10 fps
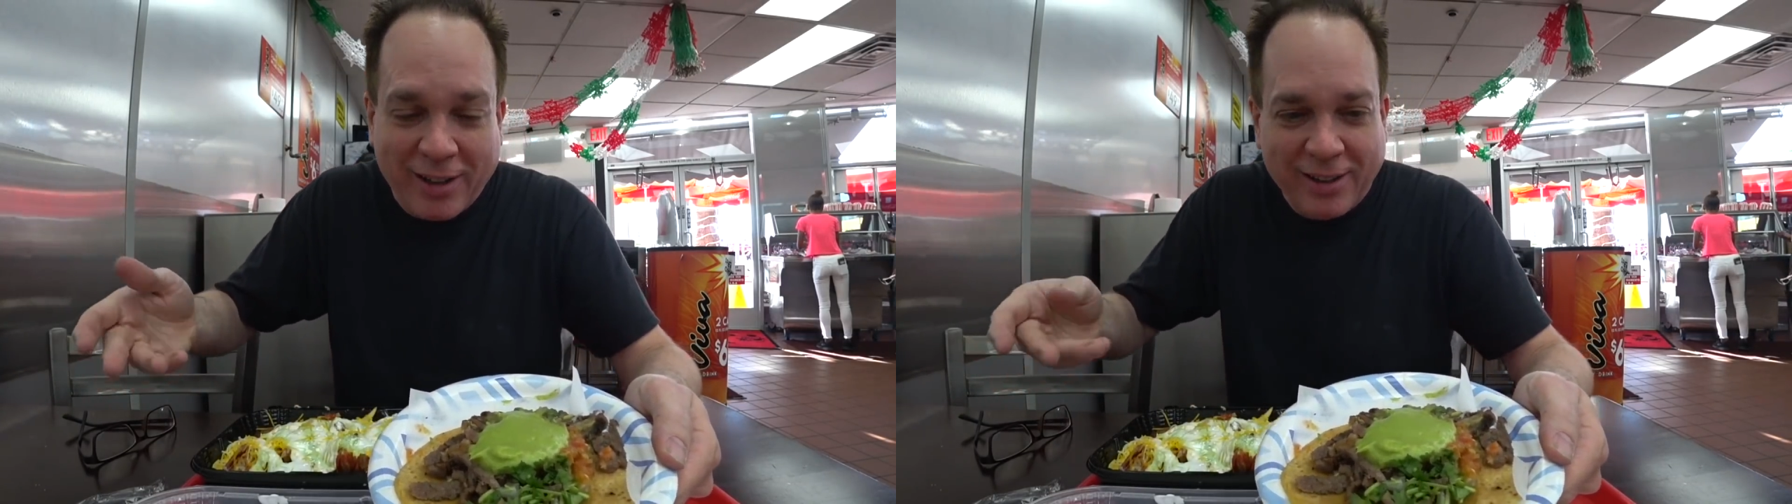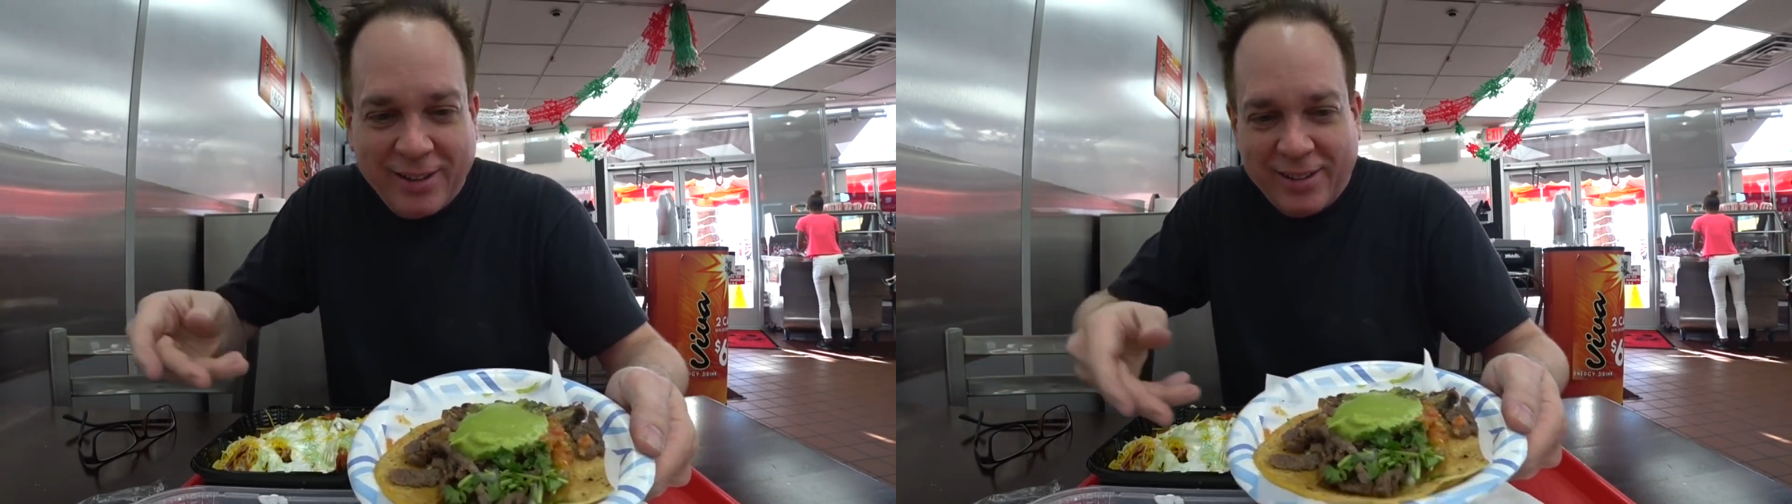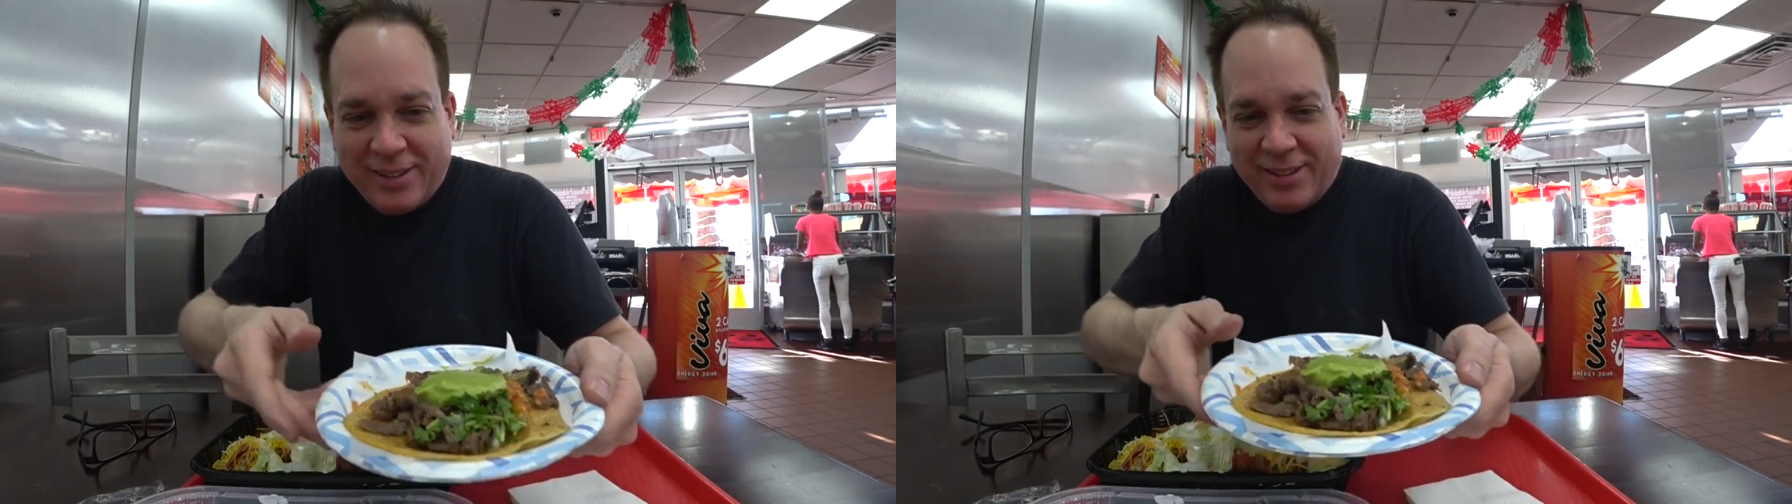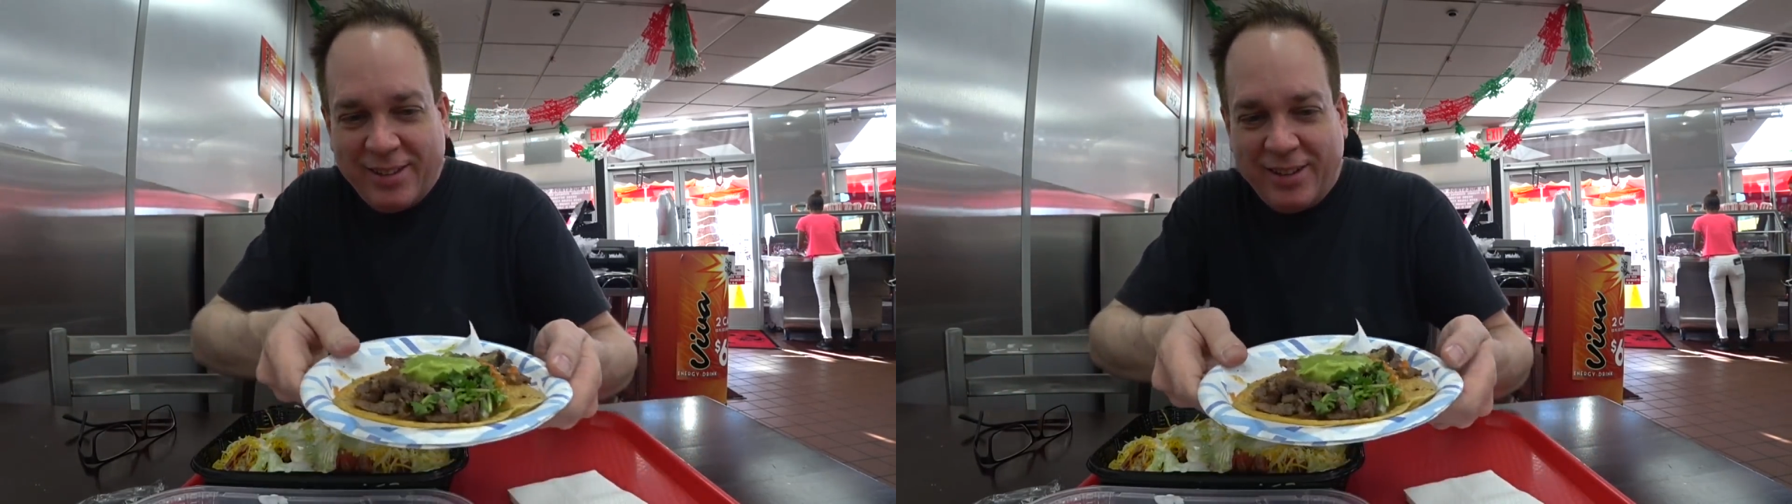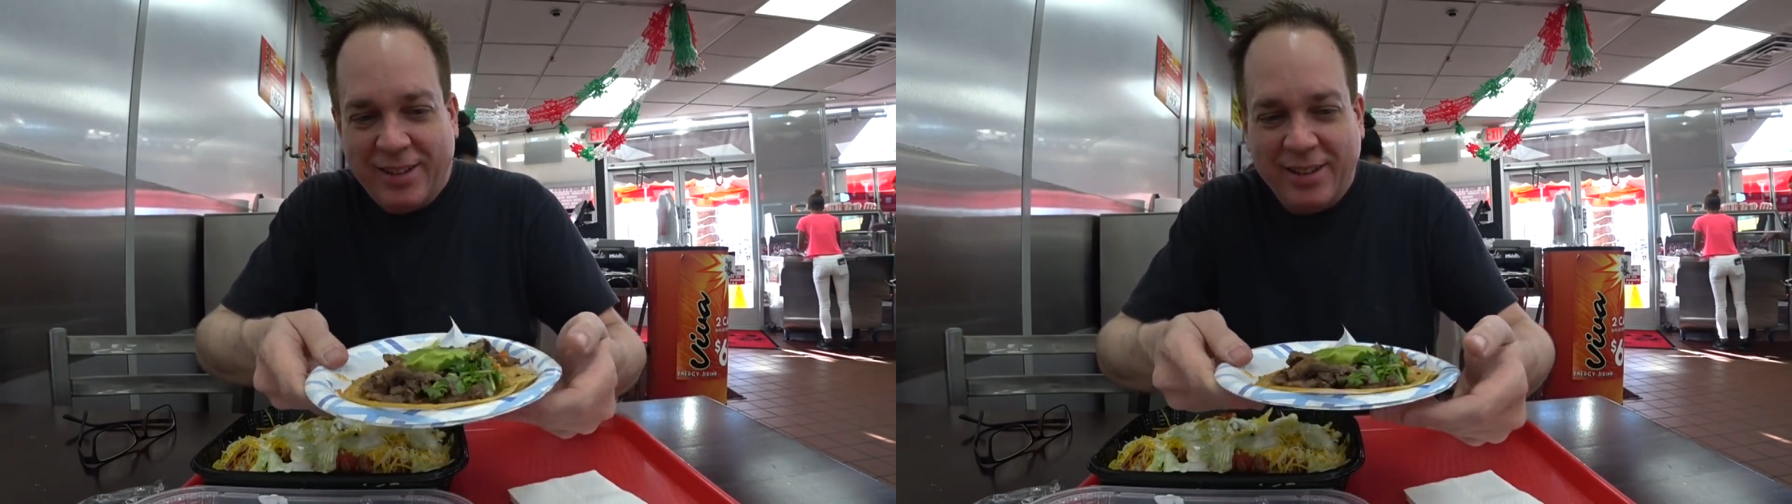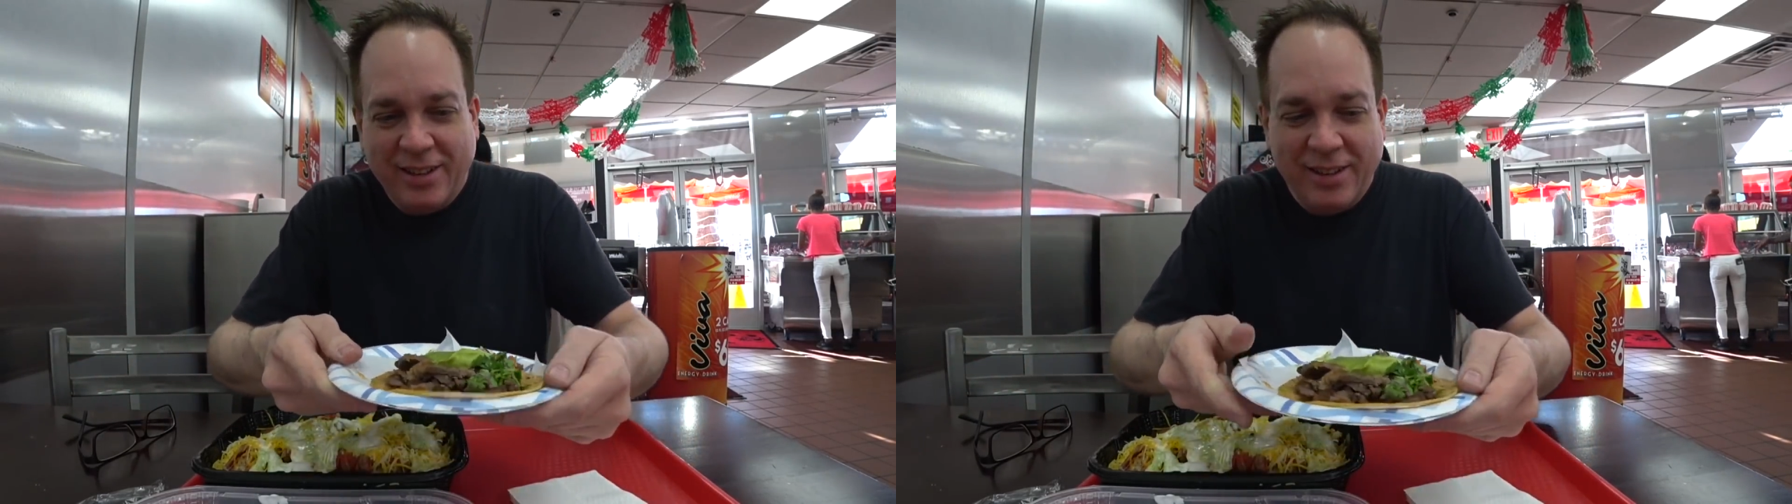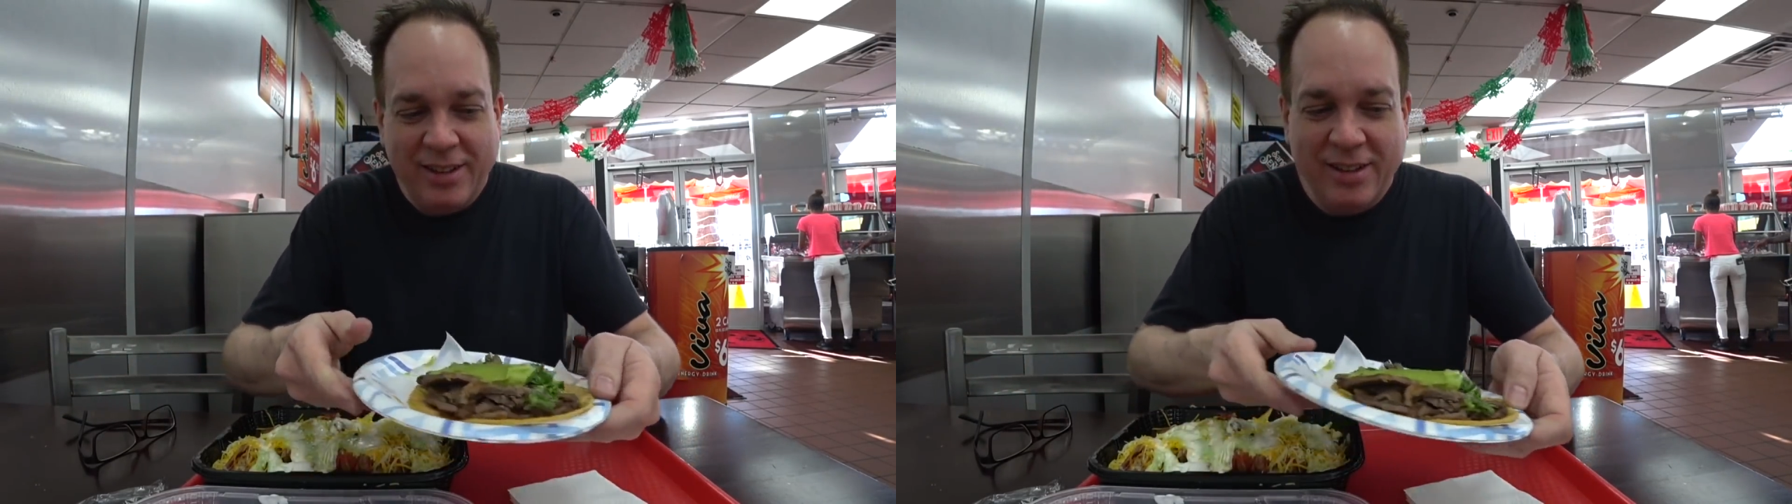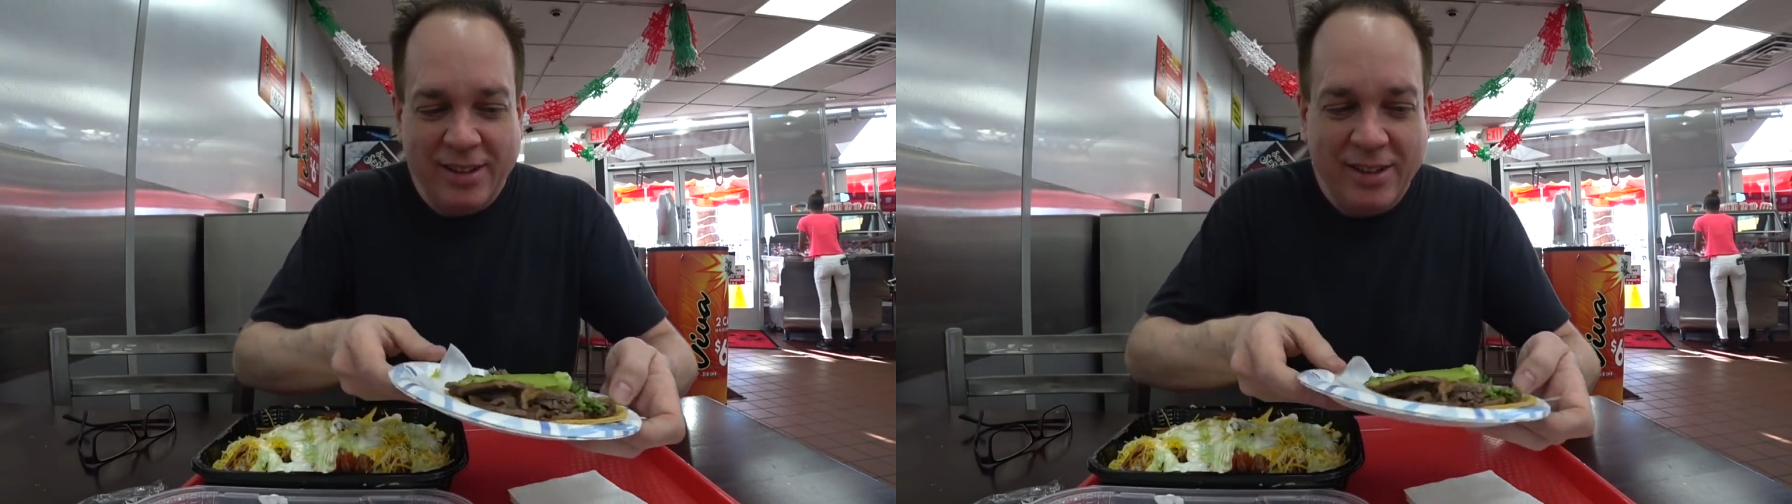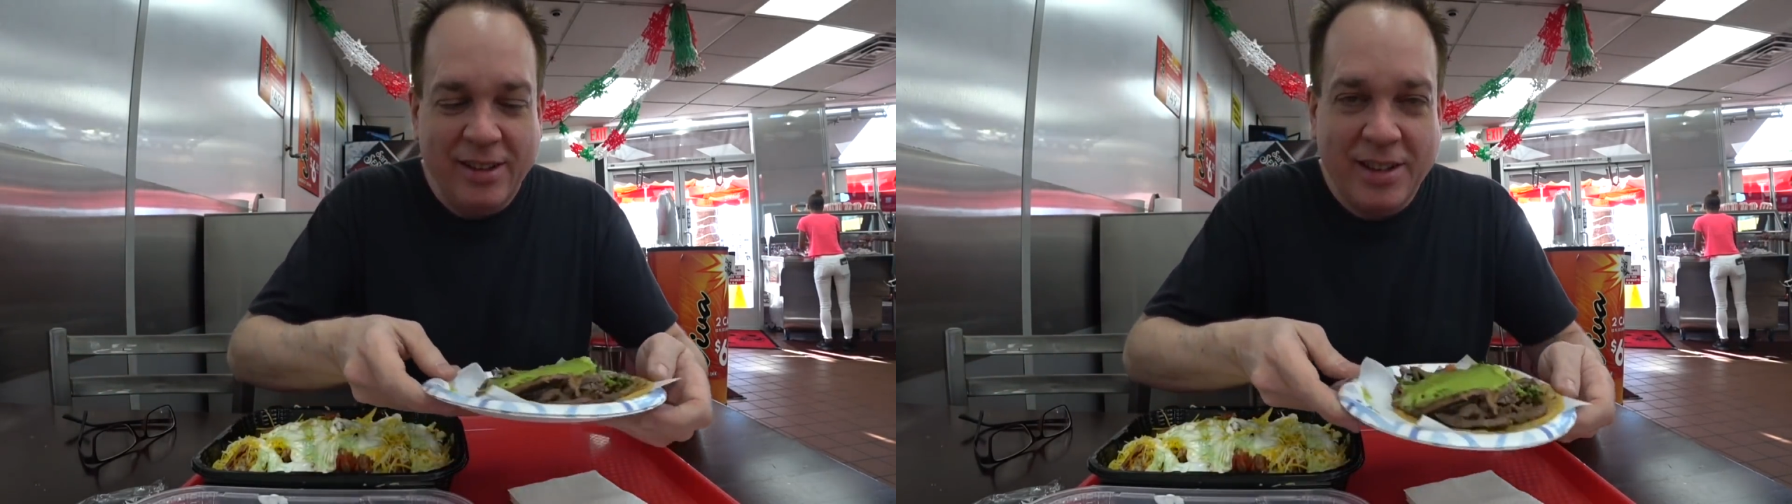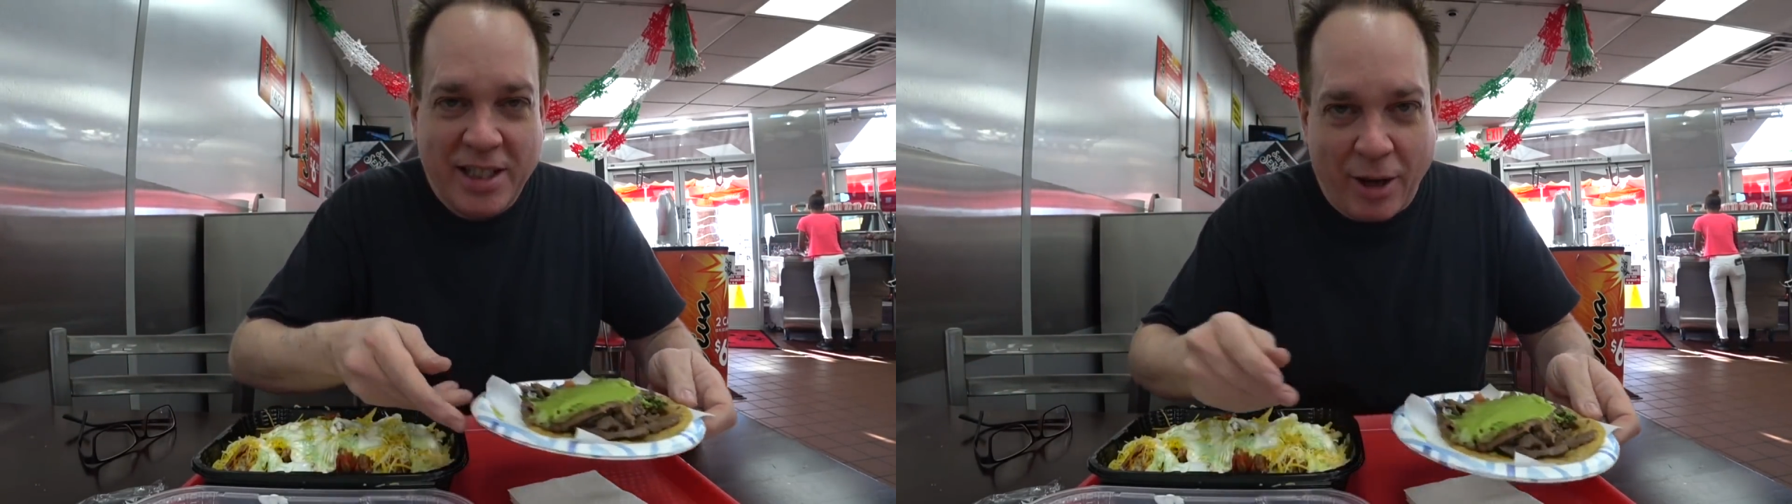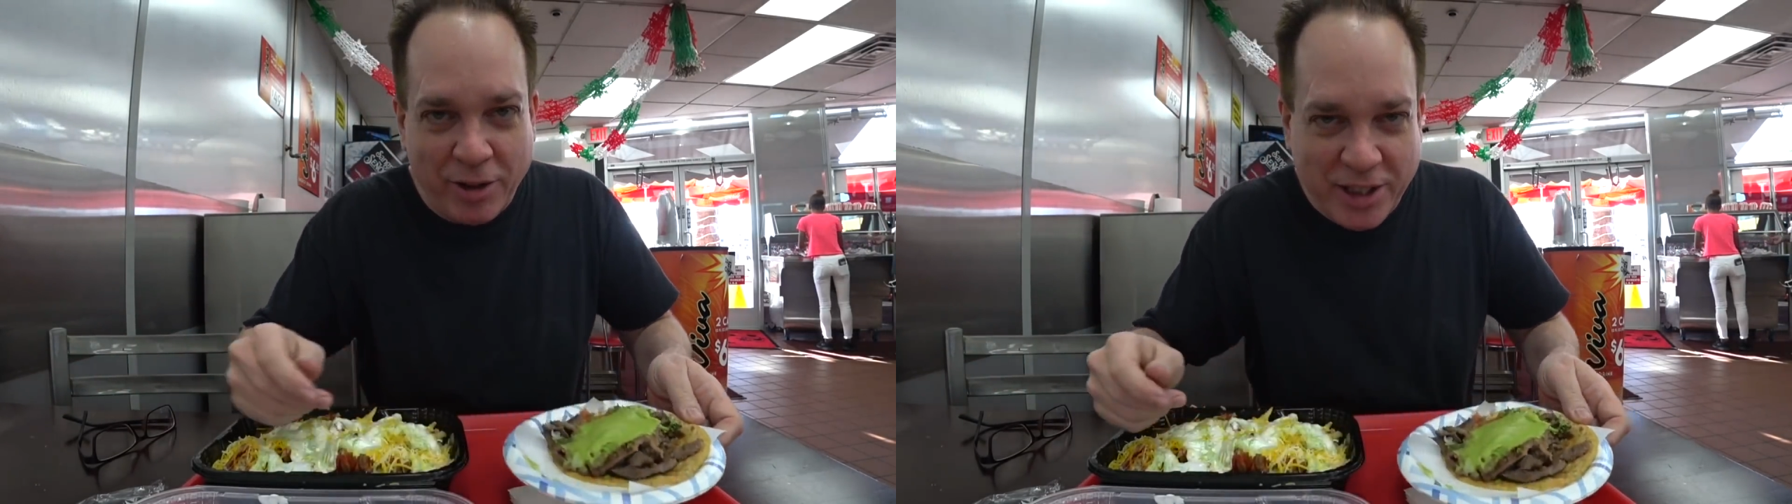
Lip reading: Let's see how it